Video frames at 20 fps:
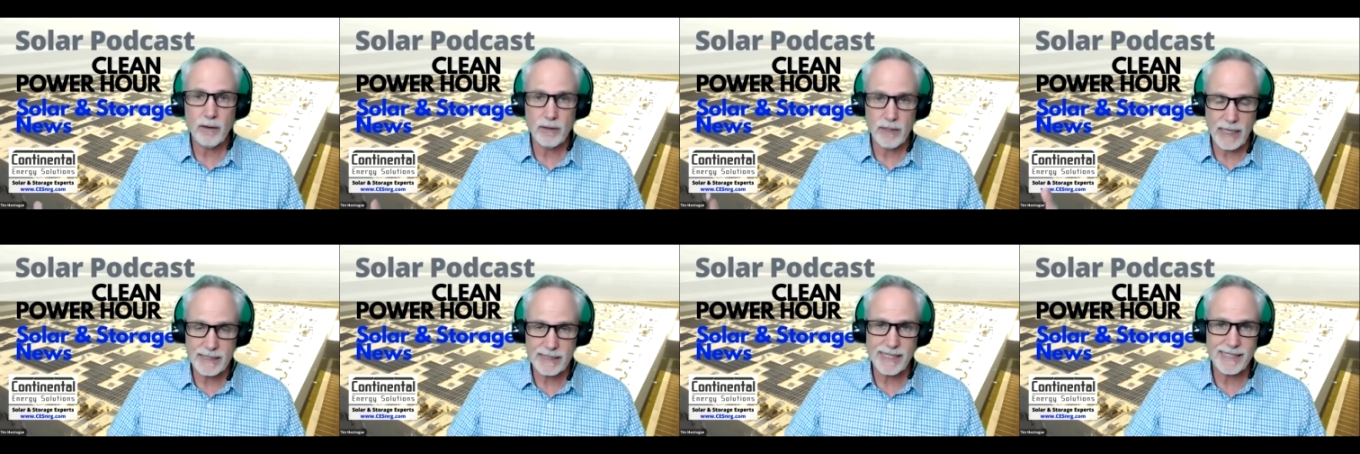
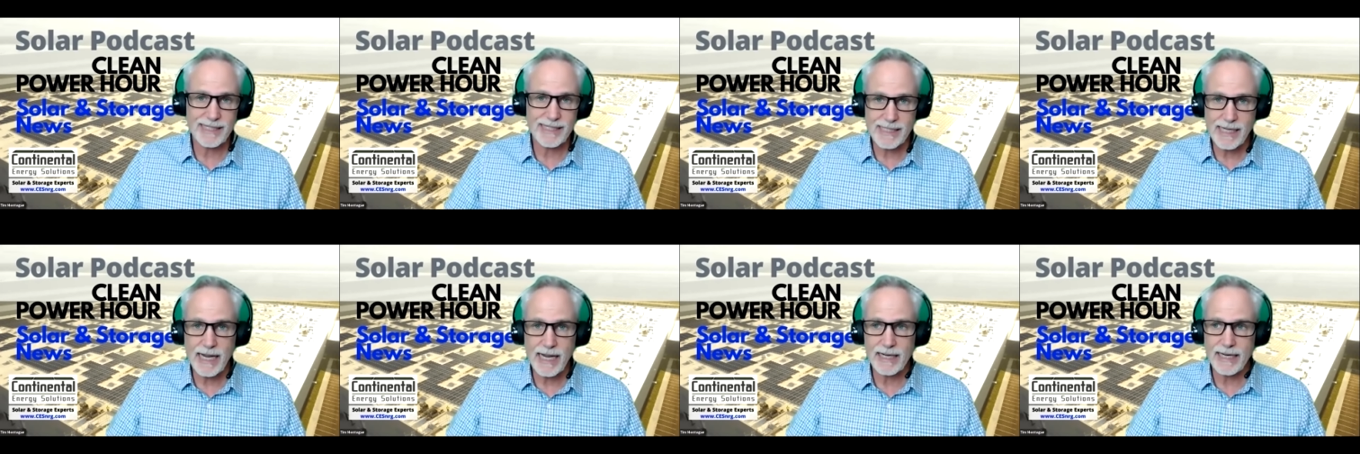As I
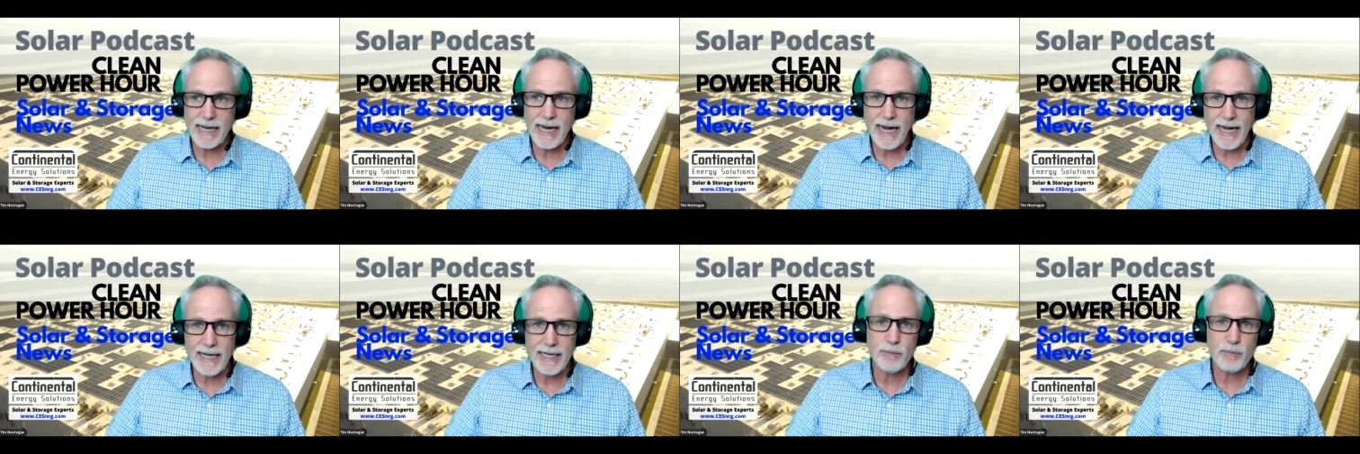said,
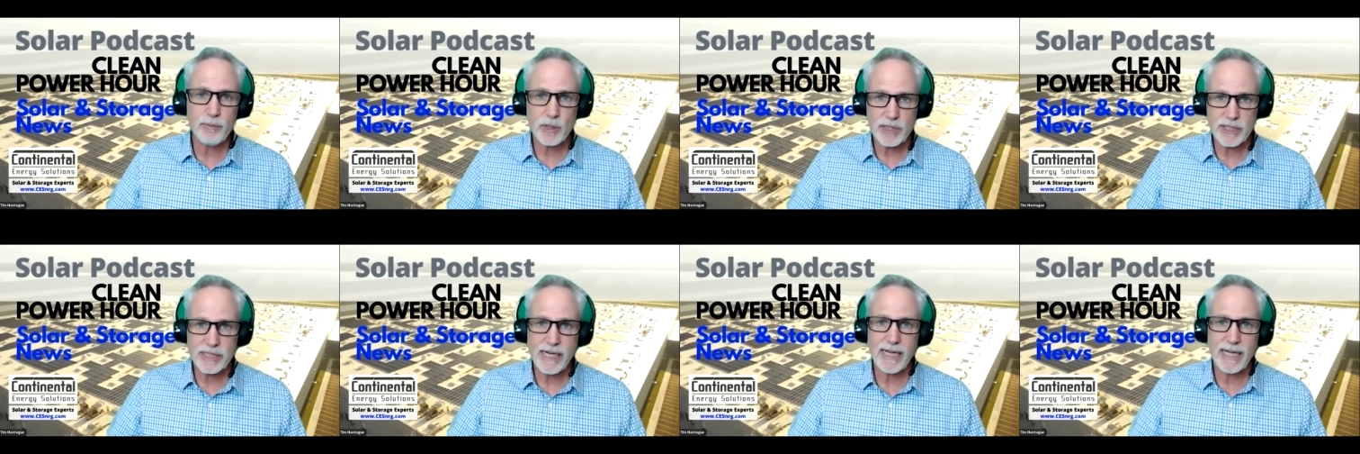
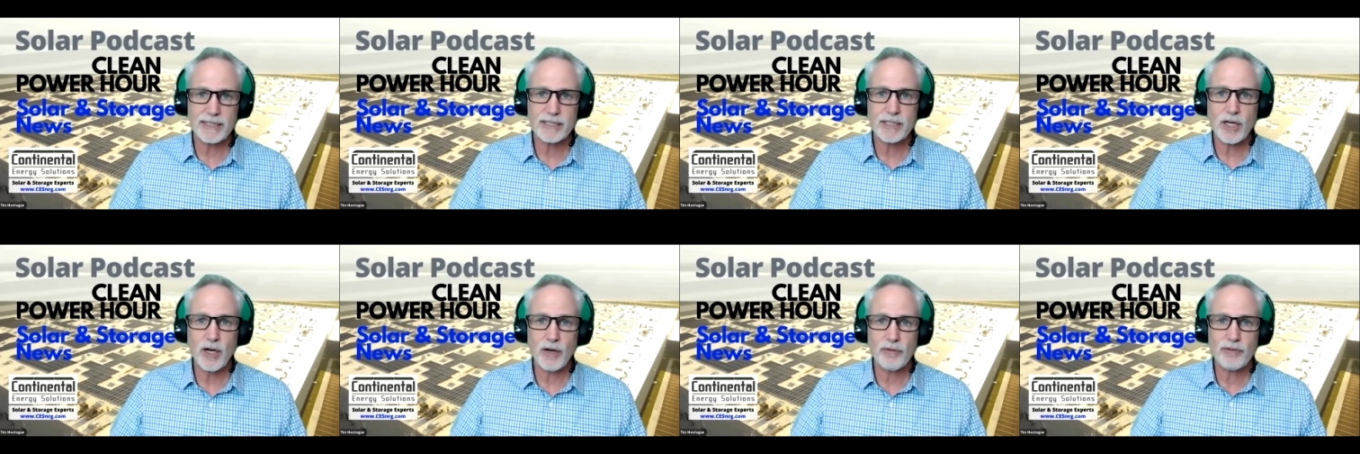
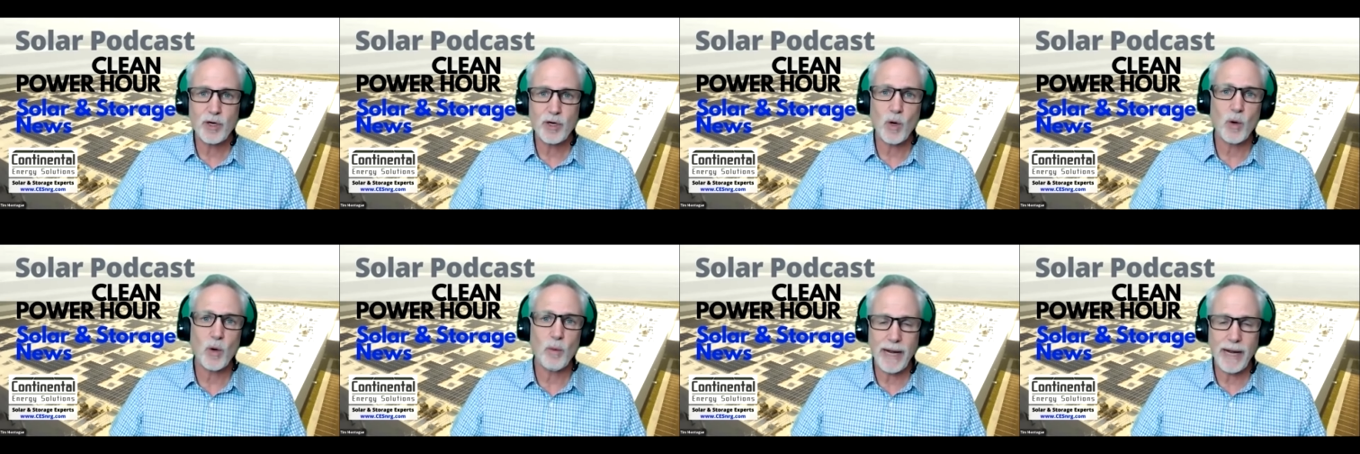80% of
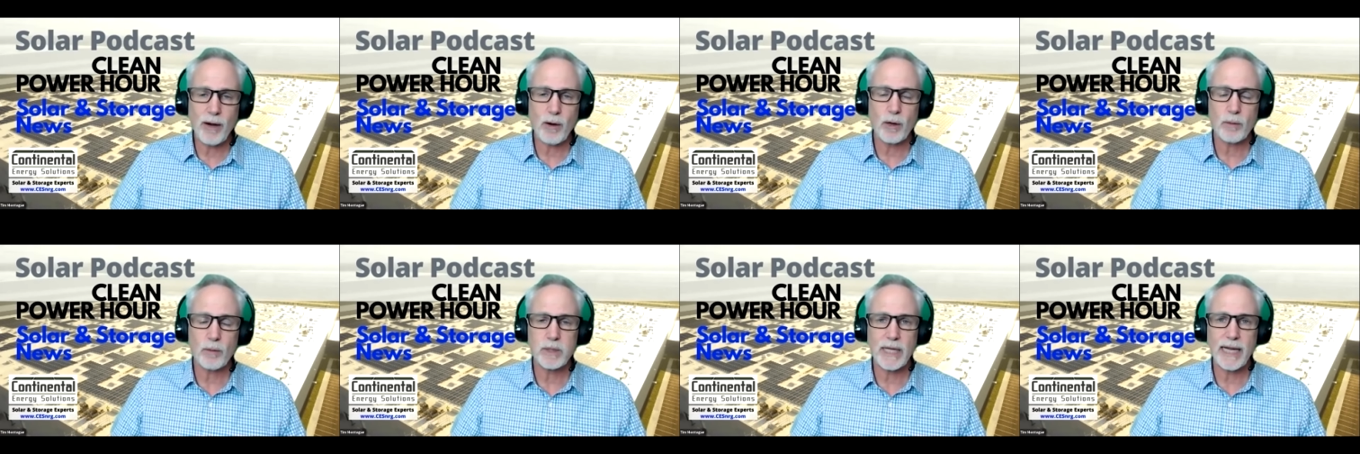coal
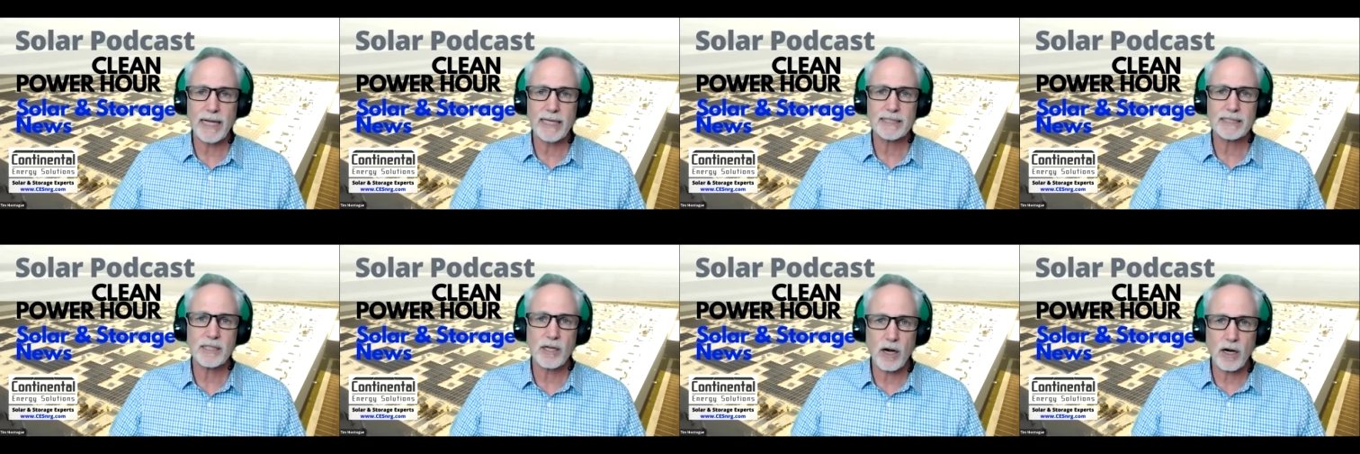power
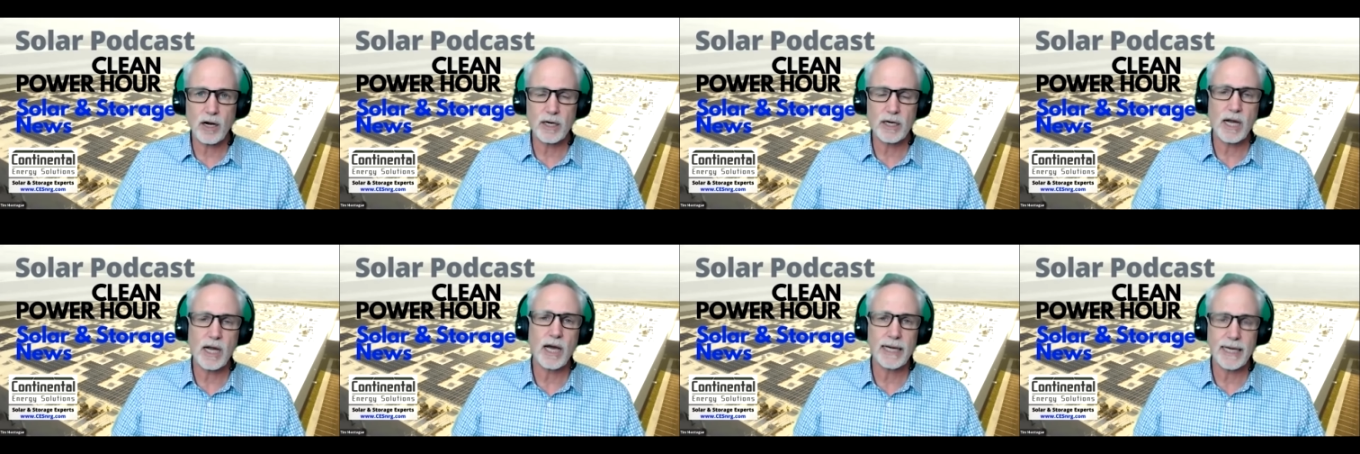plants
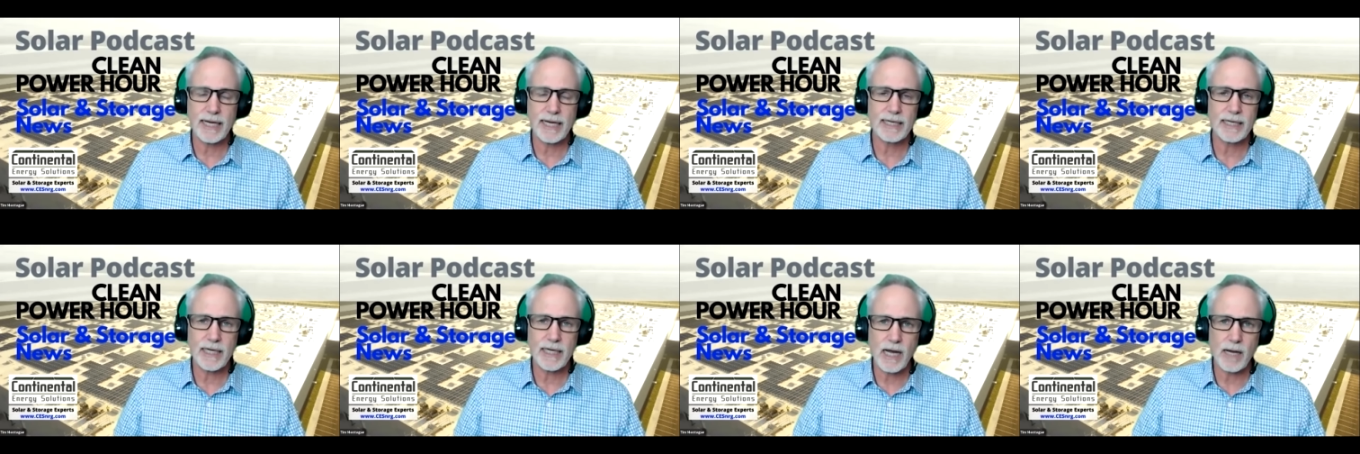are
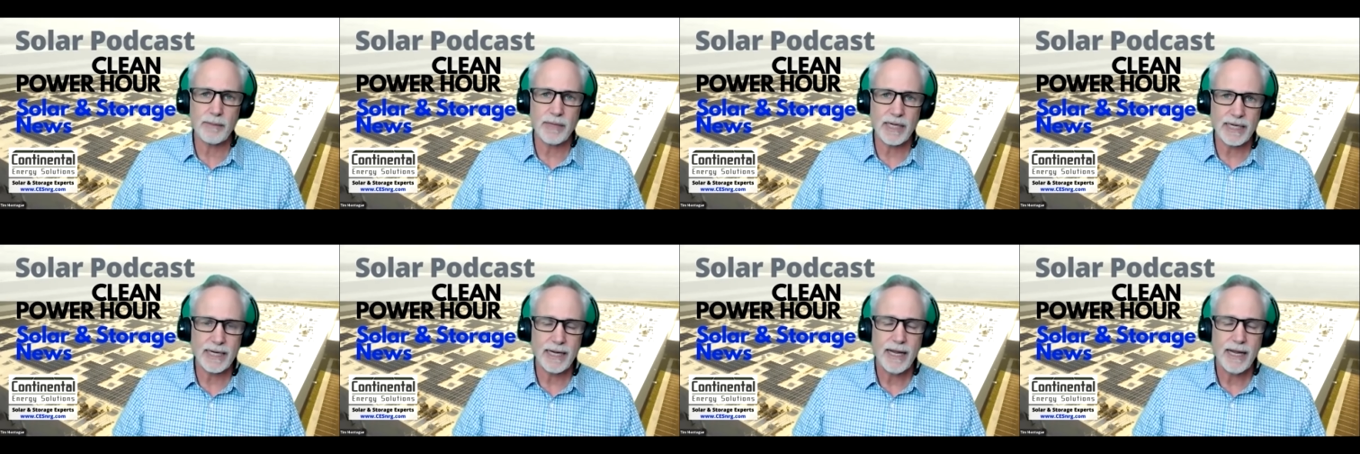
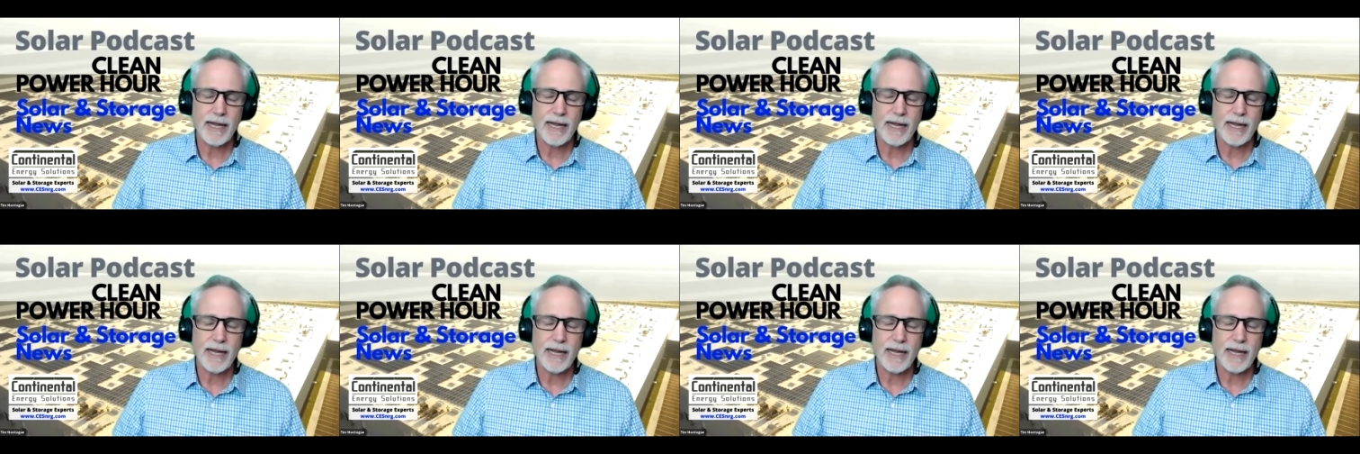non-economic.